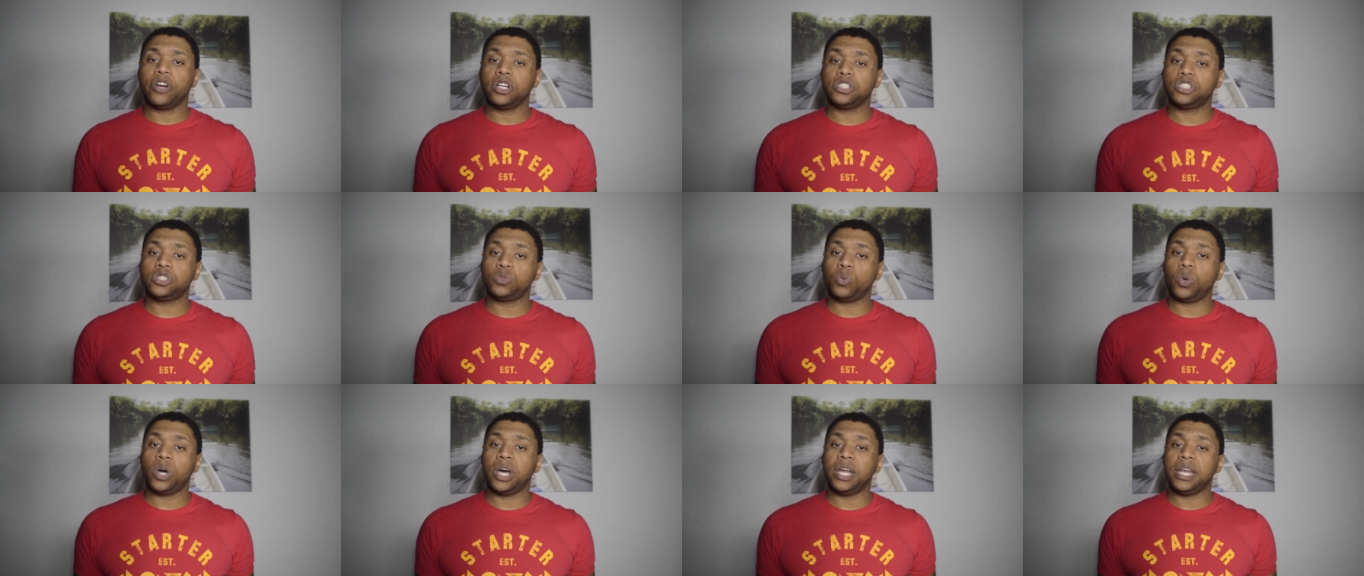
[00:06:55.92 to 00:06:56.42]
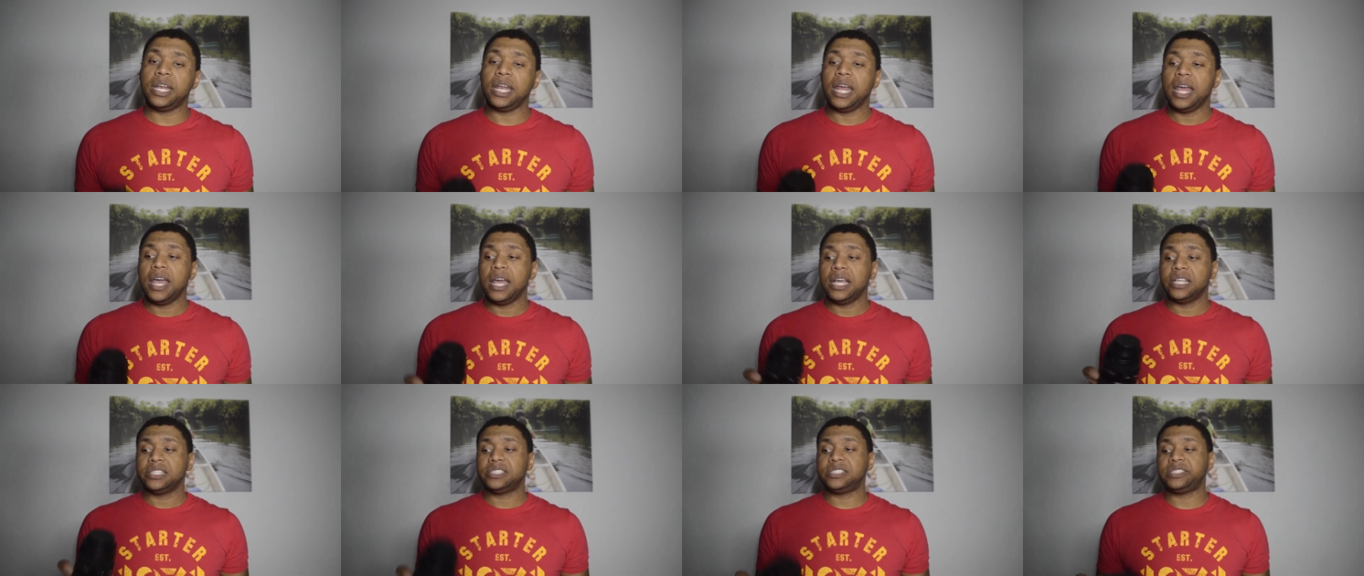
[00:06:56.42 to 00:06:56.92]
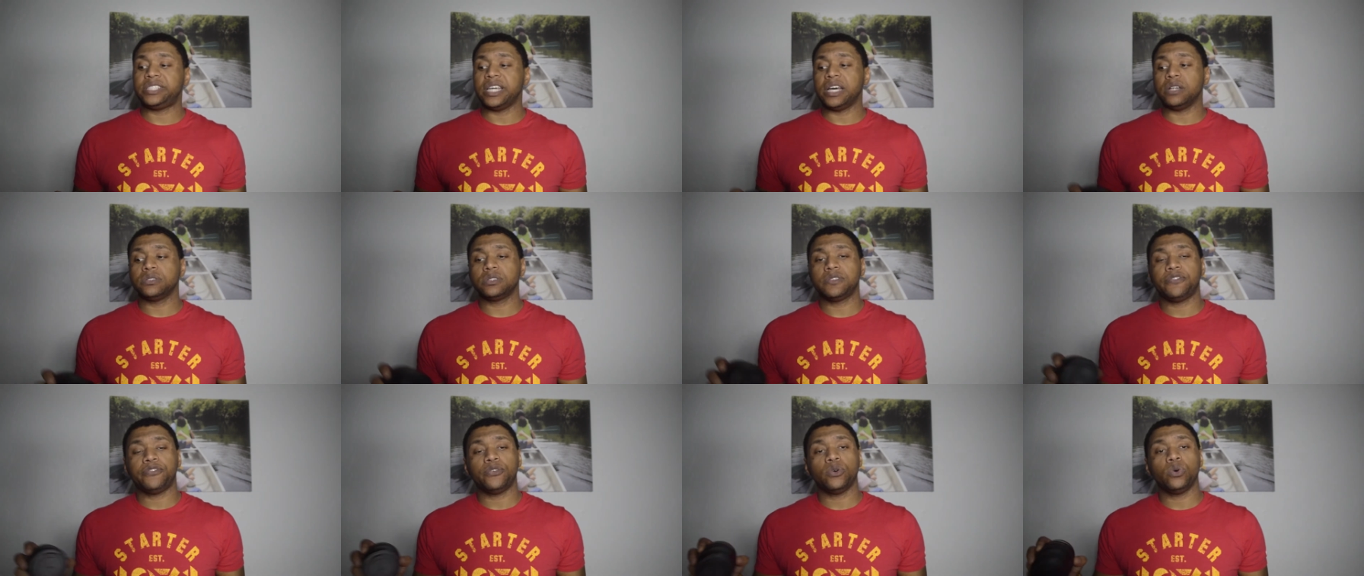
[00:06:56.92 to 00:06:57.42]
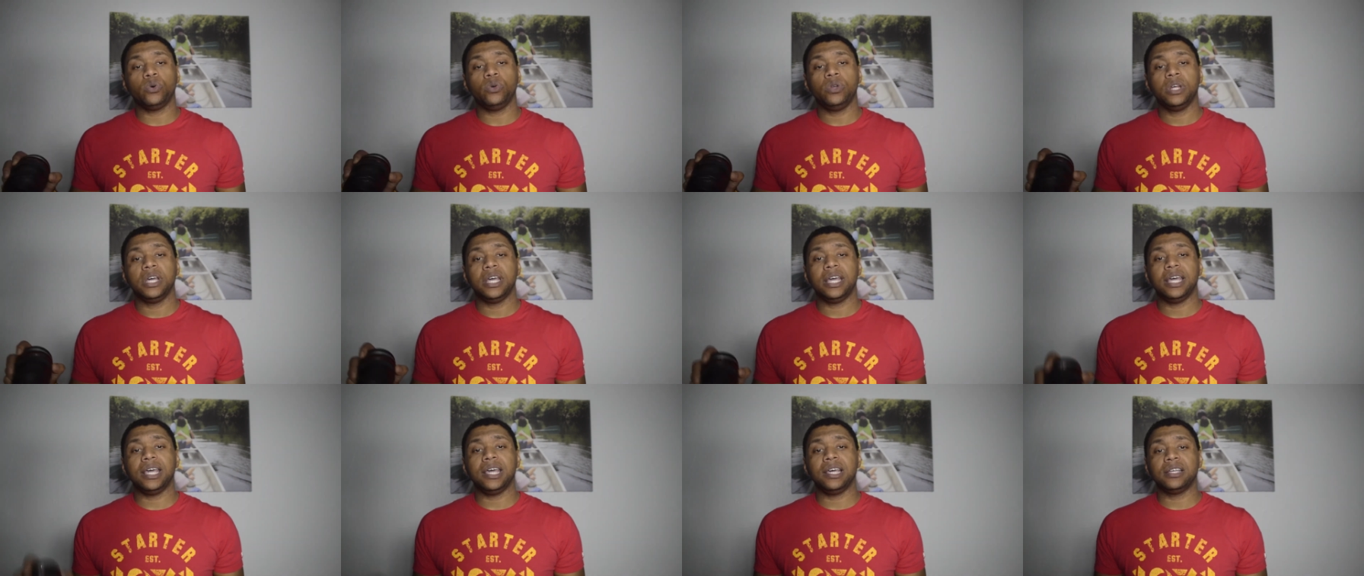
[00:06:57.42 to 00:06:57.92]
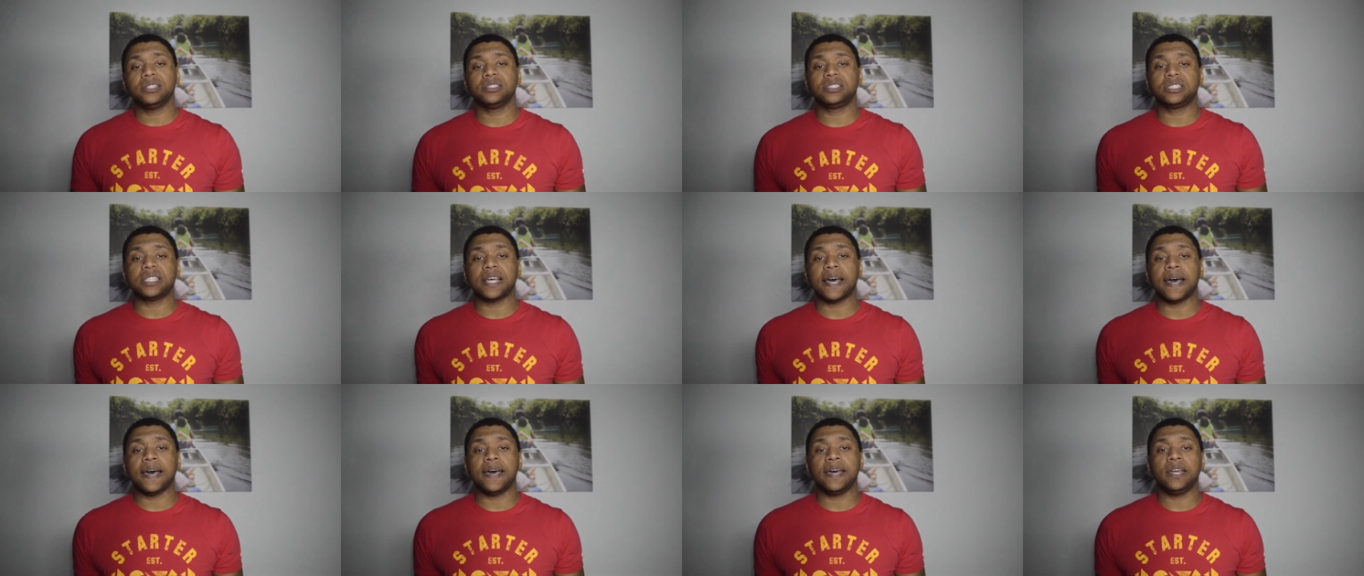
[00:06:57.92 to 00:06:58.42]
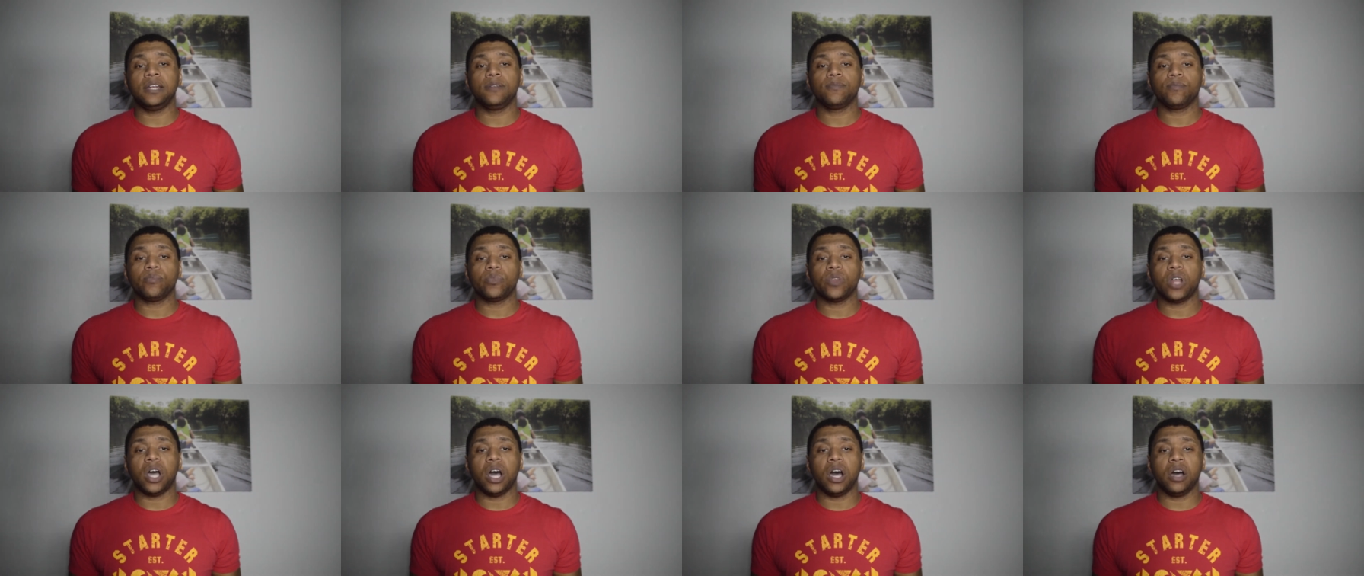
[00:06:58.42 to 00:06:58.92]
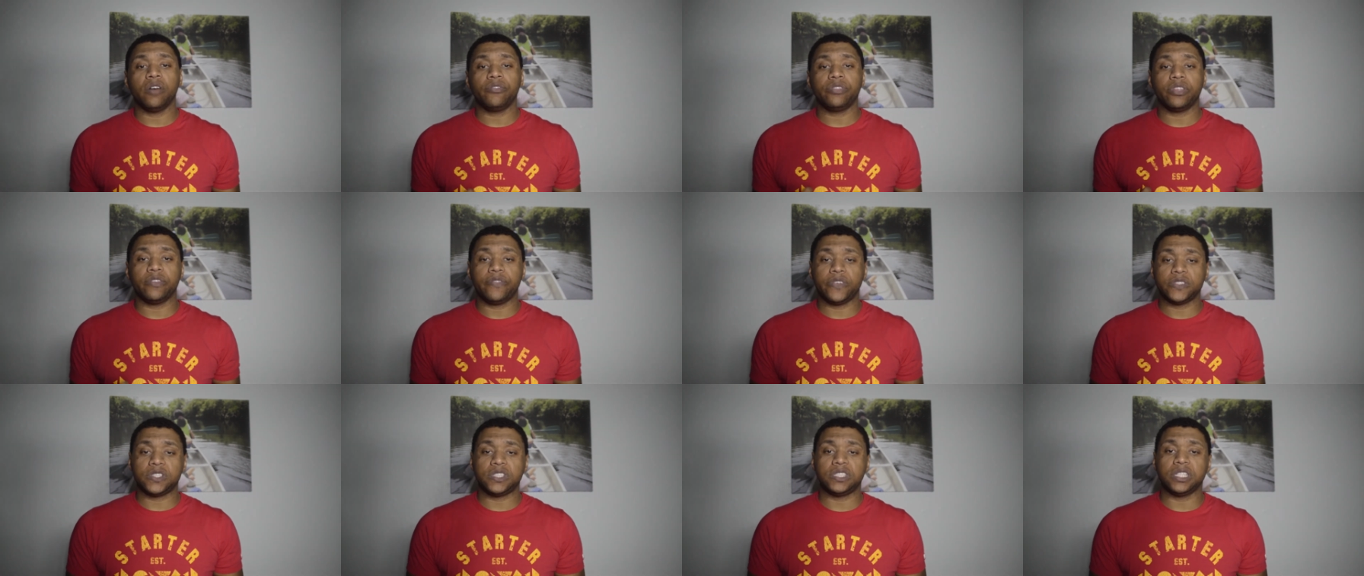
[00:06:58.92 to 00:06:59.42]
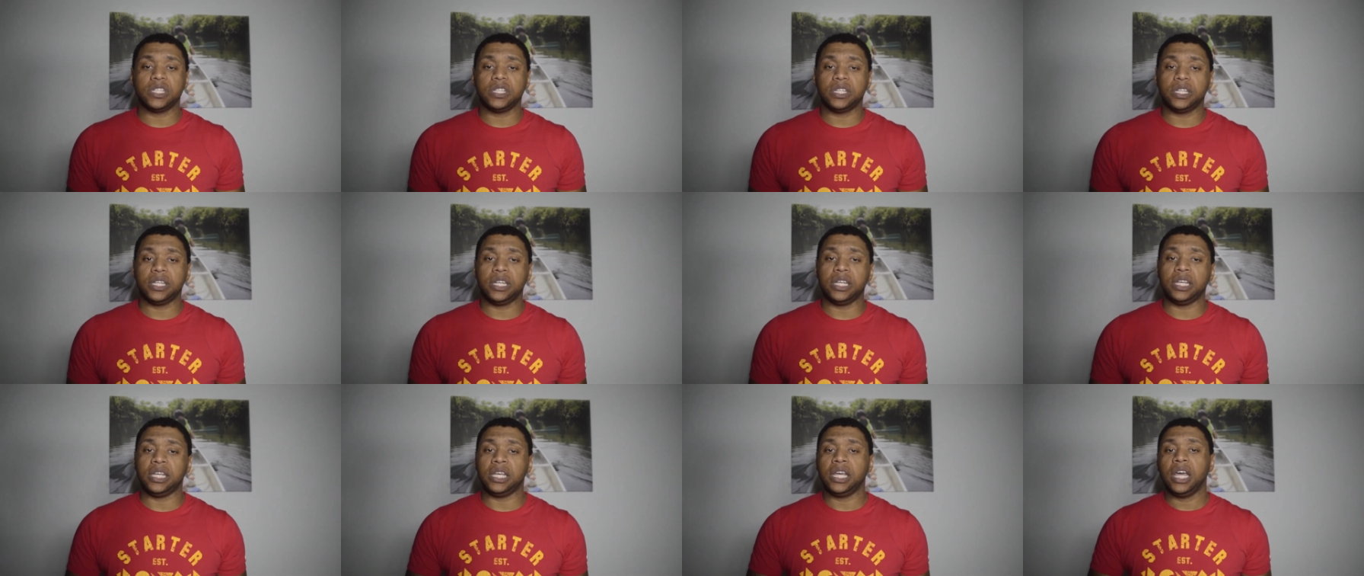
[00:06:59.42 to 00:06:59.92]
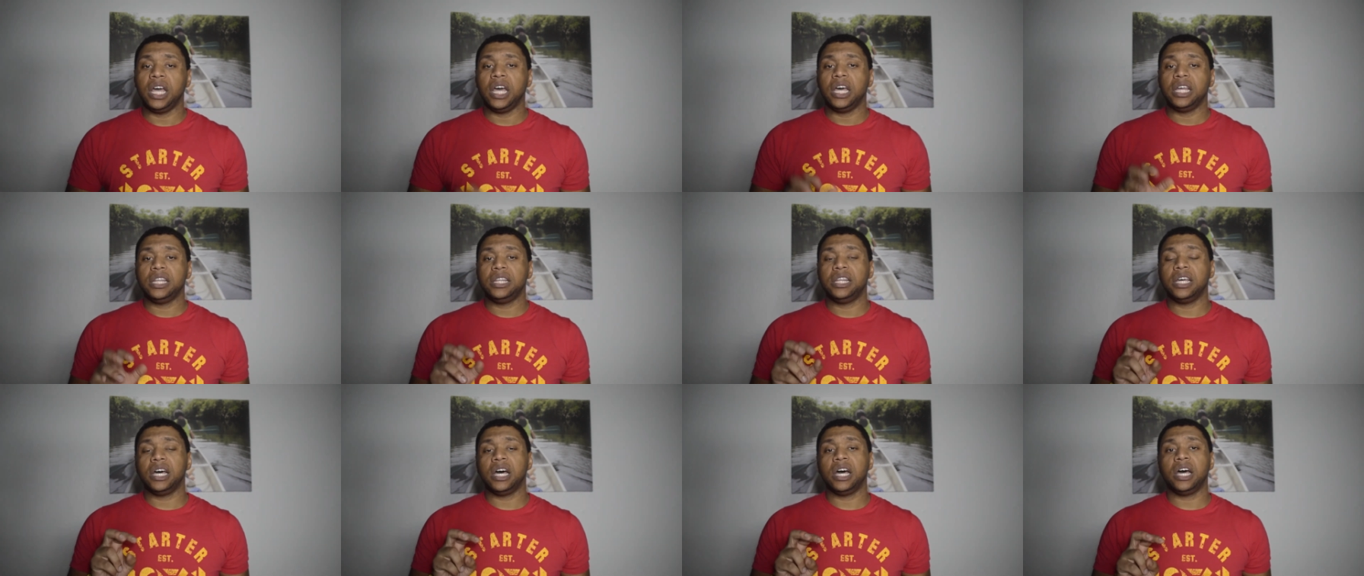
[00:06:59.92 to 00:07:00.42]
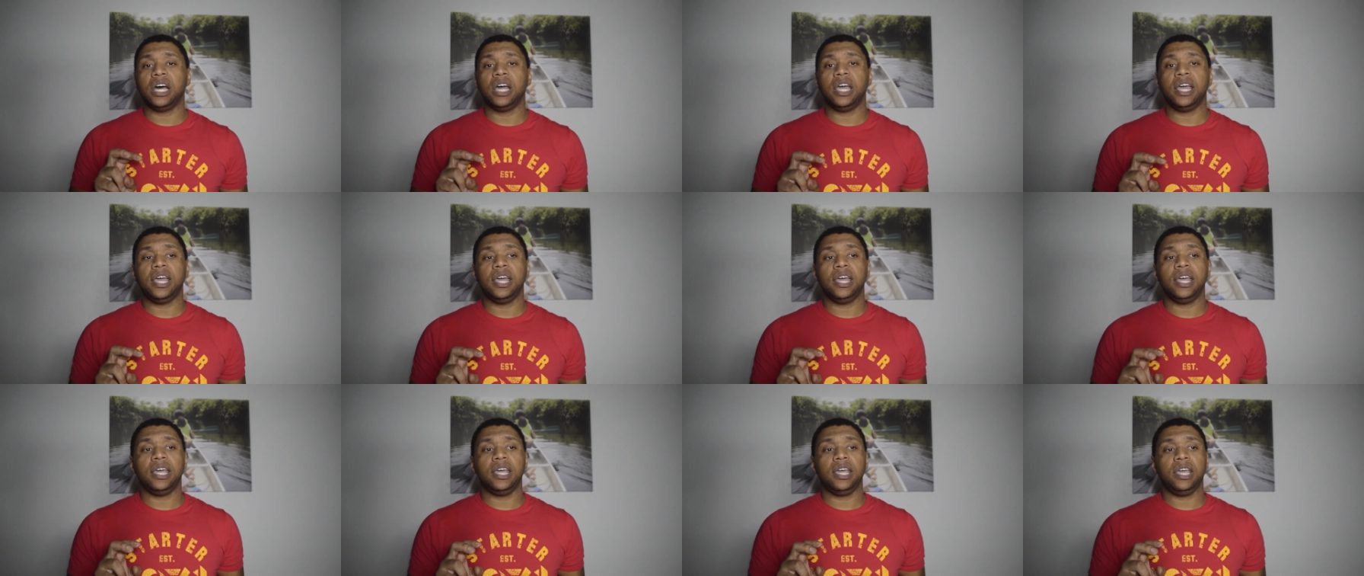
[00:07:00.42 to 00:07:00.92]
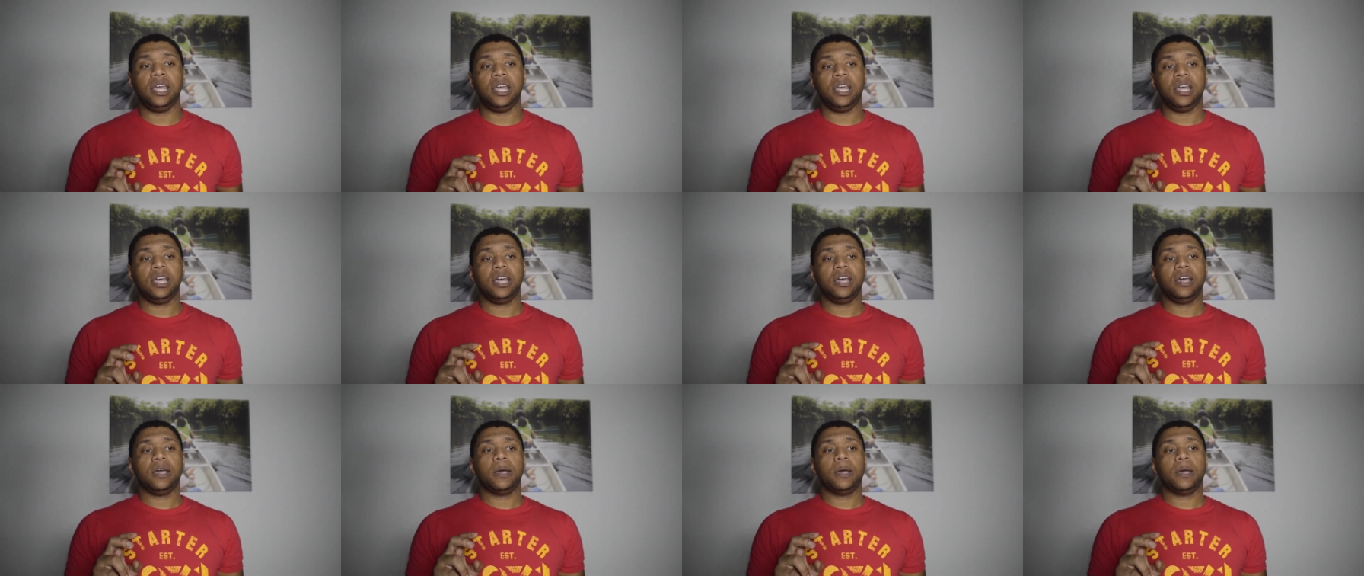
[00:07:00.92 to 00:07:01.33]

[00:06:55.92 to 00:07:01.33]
one sells food inside of the facility. The